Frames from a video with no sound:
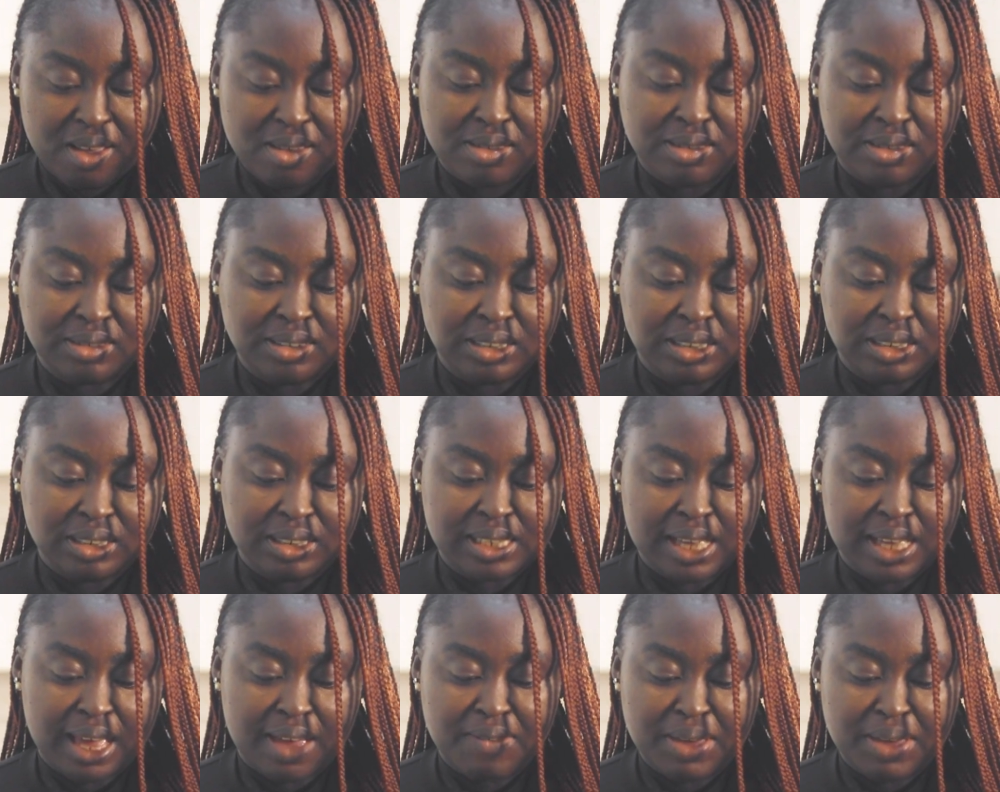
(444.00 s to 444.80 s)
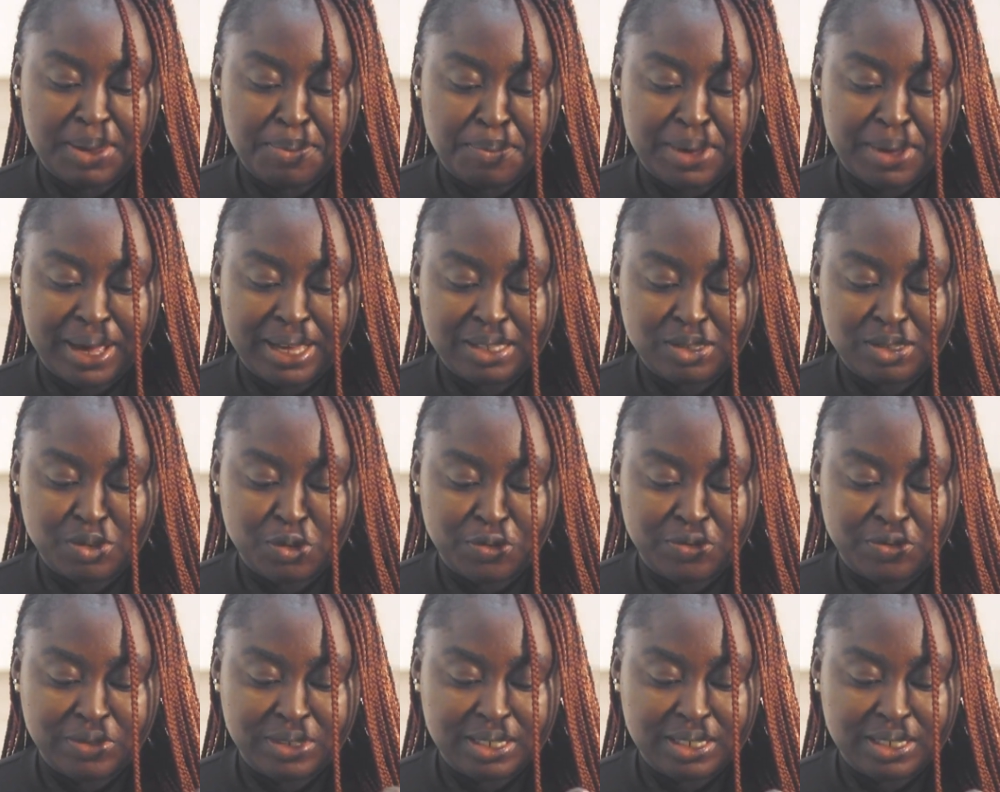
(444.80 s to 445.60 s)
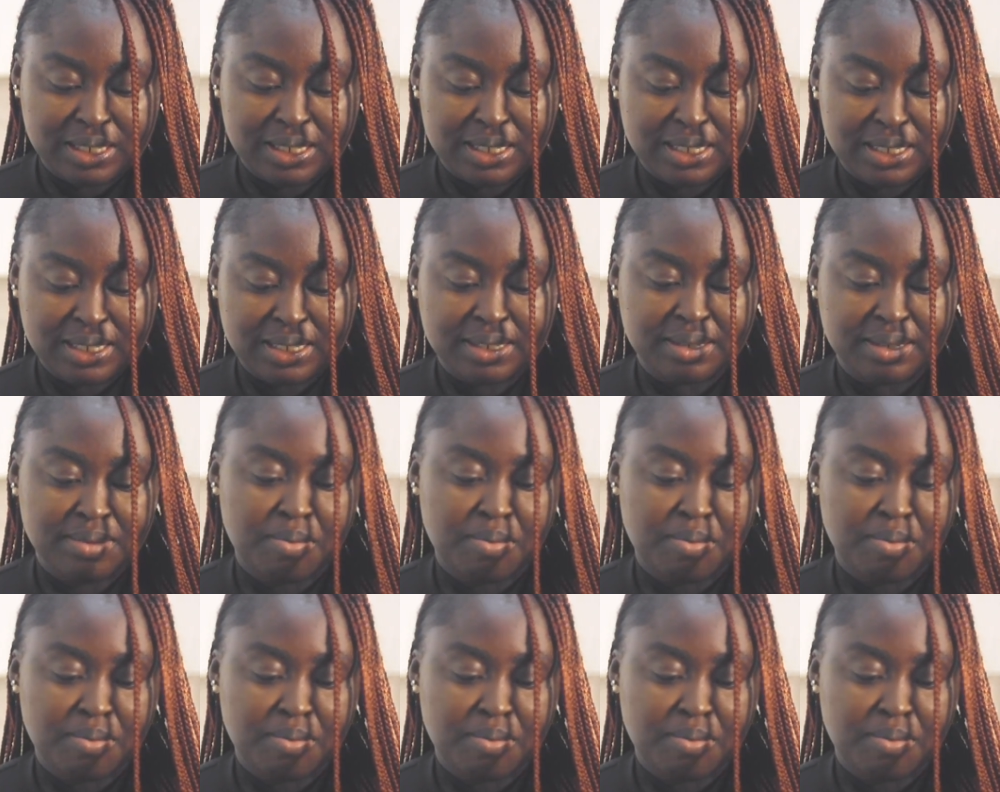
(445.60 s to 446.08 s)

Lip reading: let's have a bite of this.